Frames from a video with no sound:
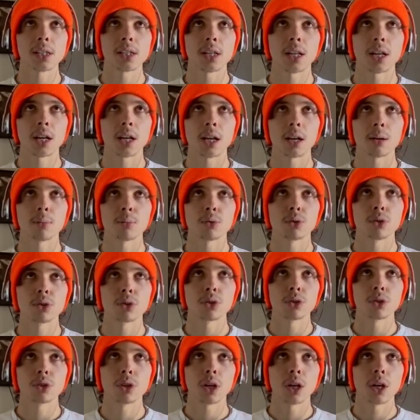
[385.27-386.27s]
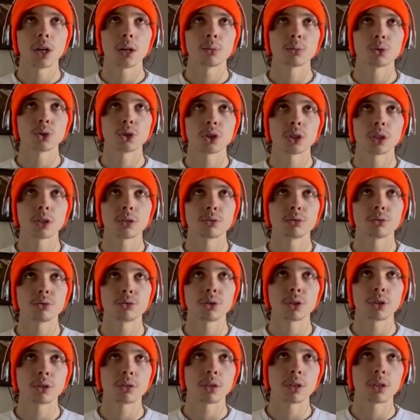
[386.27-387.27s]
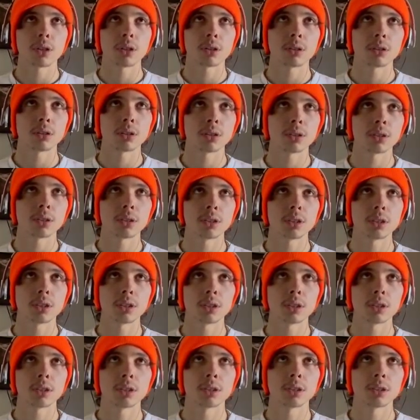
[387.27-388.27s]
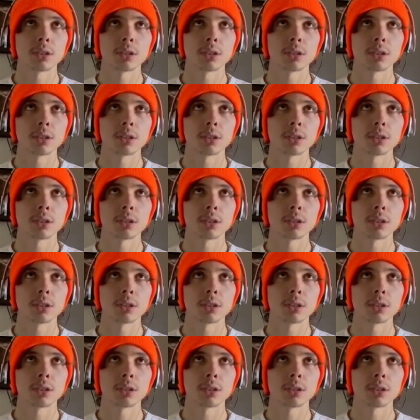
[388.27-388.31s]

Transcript: Like, bro, like, I'm trying to fuck around in here.